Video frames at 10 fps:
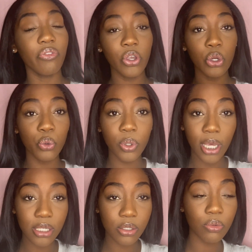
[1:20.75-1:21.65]
you're a new
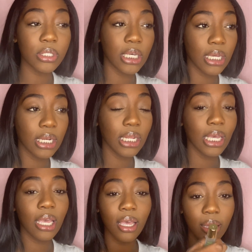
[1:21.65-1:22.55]
guest tuned in,
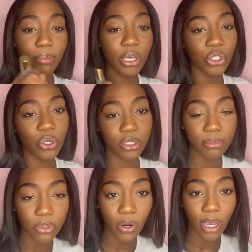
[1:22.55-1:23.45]
make sure you
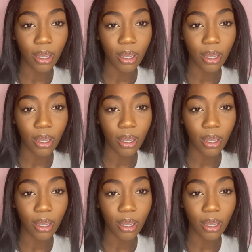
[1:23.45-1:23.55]
subscribe.